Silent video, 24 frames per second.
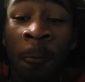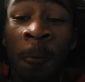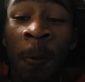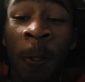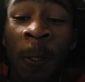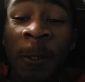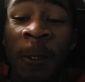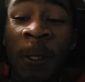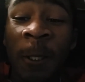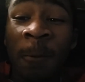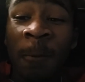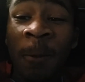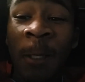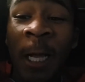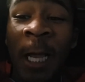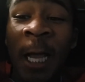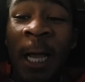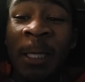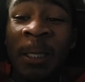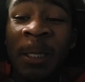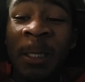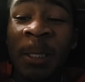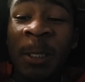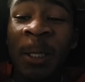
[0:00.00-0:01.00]
What's up,
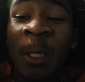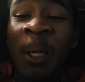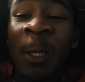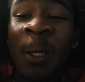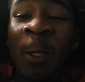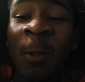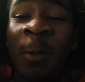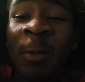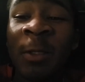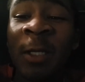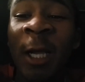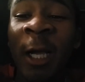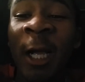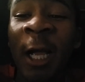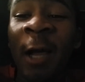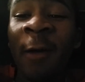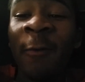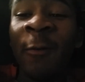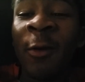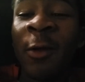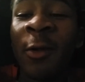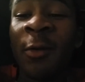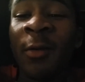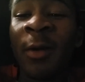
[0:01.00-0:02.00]
guys? It's good news I
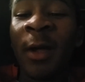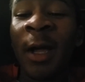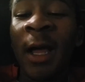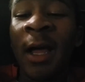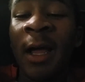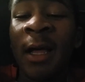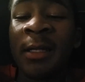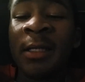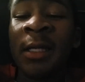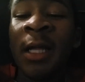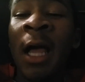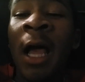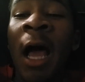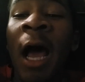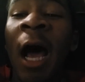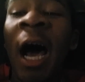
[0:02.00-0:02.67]
got for you guys.